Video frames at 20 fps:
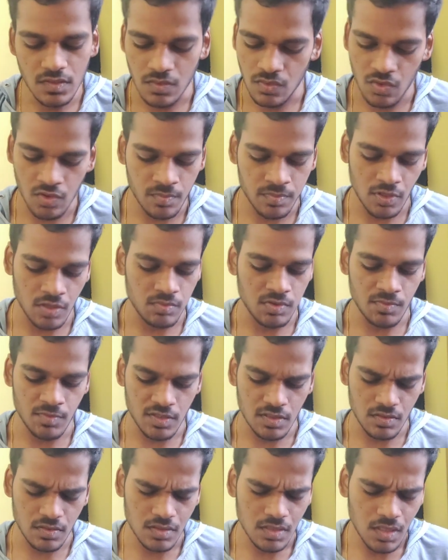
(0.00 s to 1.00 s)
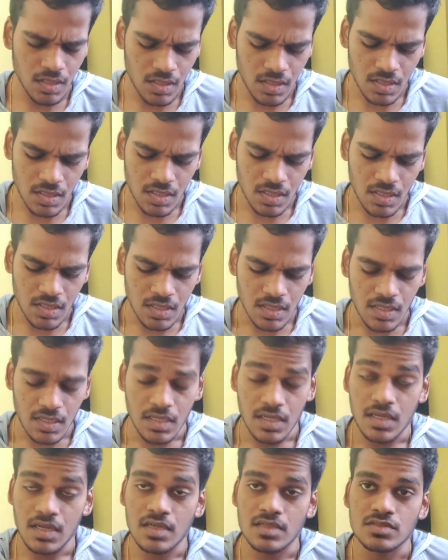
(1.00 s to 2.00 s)
No problem at all.
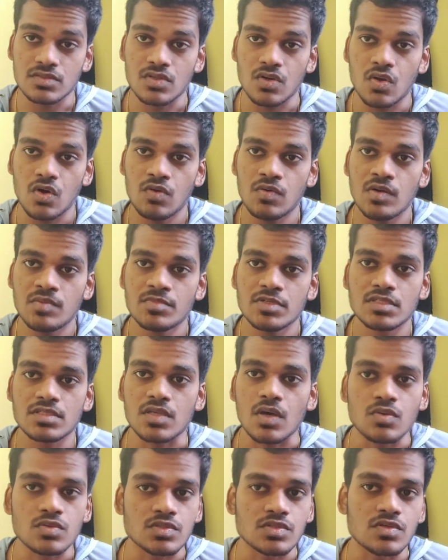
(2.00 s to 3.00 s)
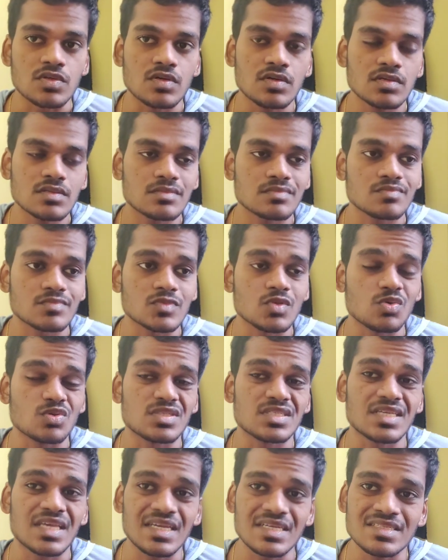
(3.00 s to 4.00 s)
The lower mid sounds good.
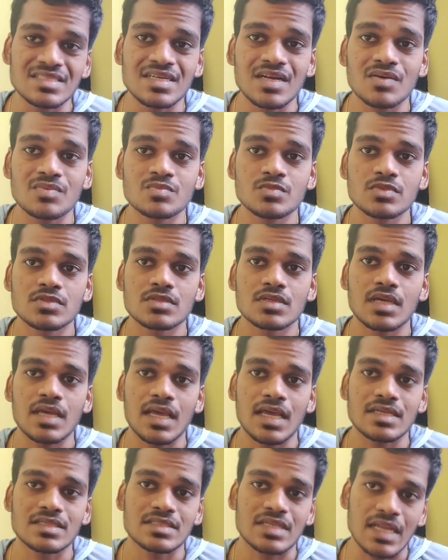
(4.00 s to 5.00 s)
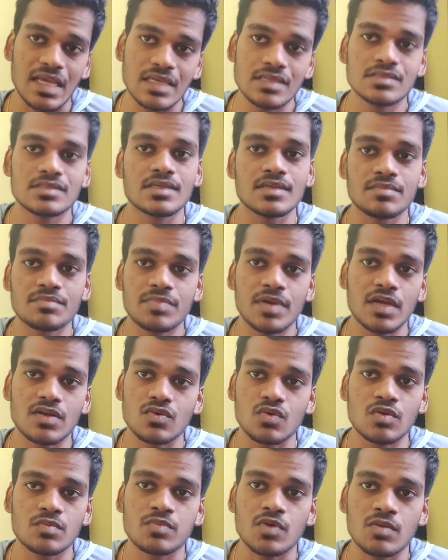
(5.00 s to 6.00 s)
Those kick drums has nice
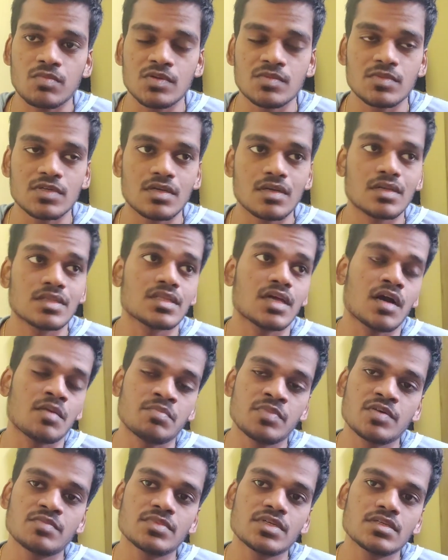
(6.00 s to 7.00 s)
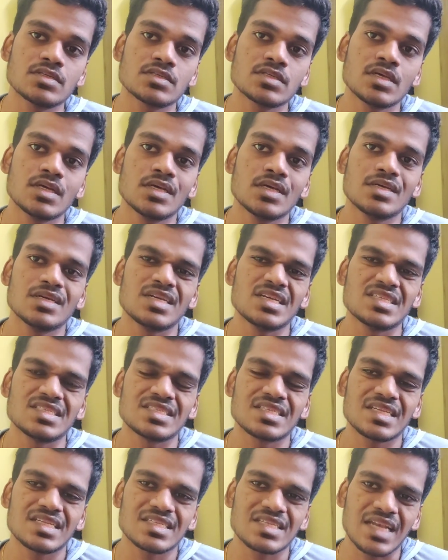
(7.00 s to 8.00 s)
impact, no problem at all. And the upper mids
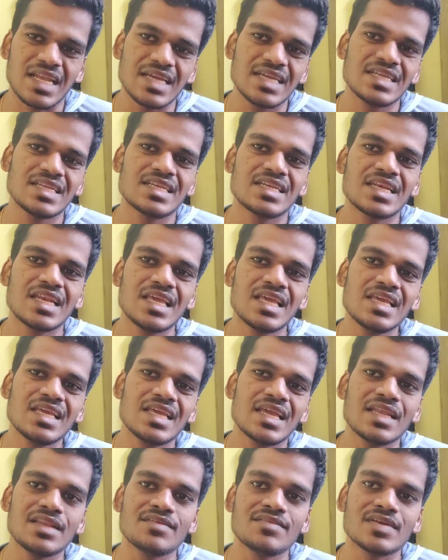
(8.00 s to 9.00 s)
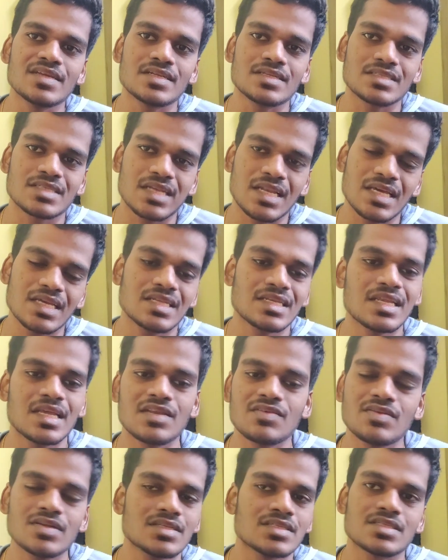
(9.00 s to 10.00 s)
is slightly elevated. Slightly
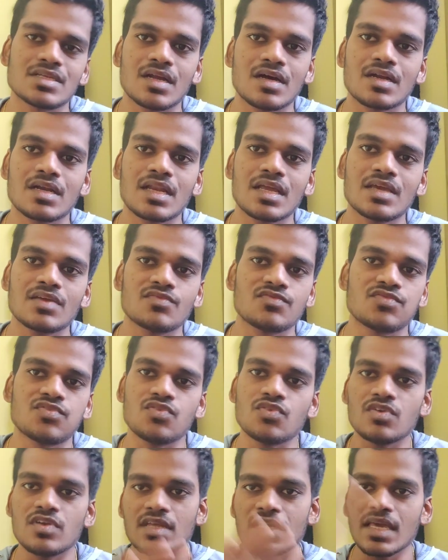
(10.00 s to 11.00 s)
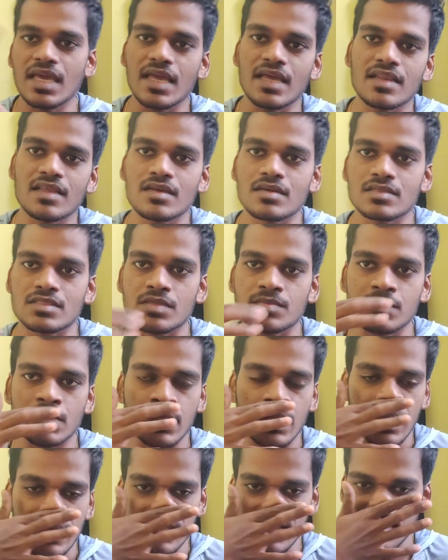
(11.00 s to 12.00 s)
elevated. It's not like fully airy or
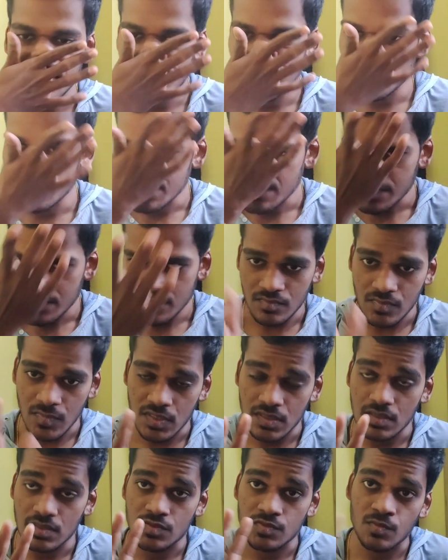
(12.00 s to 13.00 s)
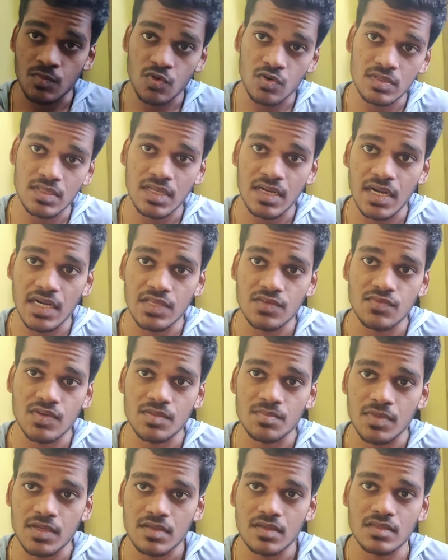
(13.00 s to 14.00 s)
something like that, but it's more than
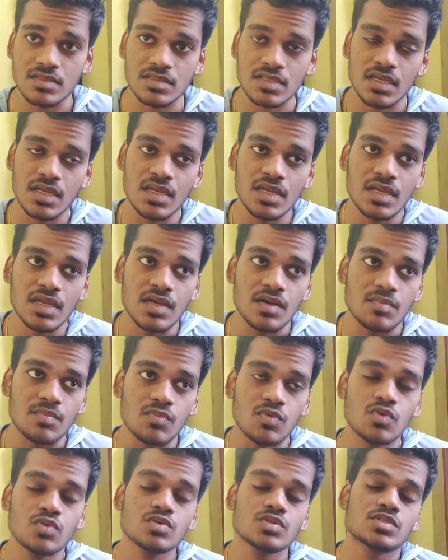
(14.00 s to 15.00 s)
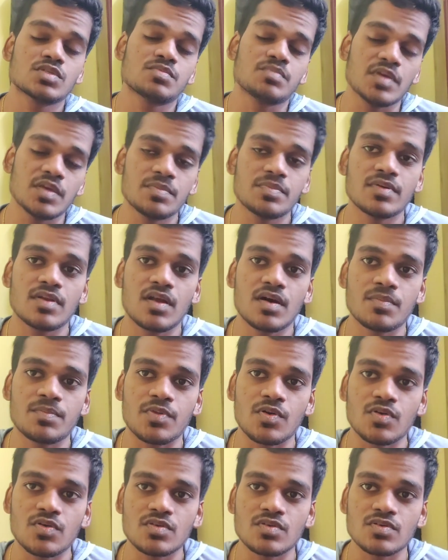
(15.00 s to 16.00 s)
adequate because most people are
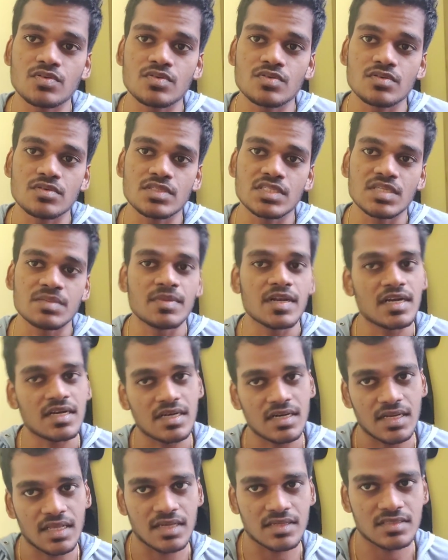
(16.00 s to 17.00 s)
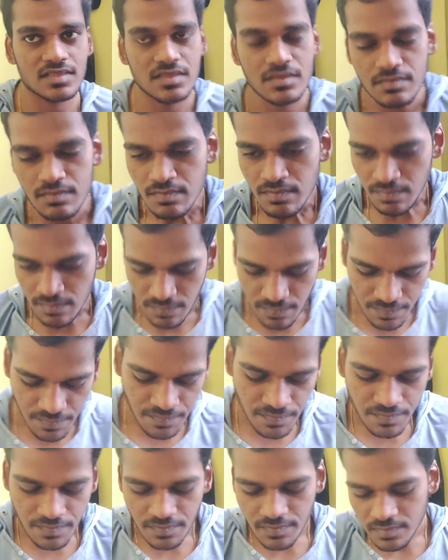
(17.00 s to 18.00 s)
prone to sibilant attacks.
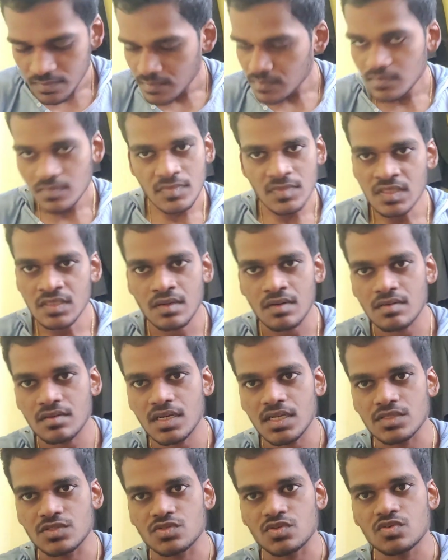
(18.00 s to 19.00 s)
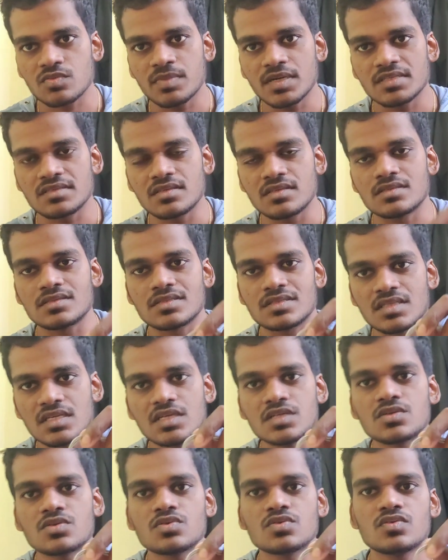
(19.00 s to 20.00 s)
All right. So, but the
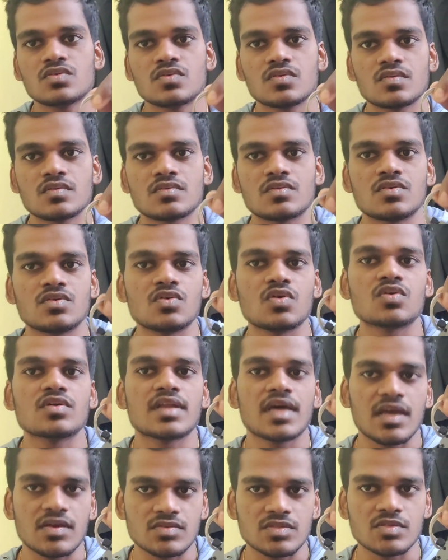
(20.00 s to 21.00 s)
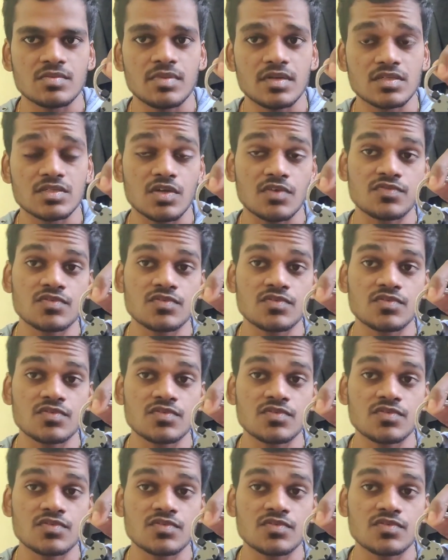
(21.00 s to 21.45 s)
C2 don't have sibilance.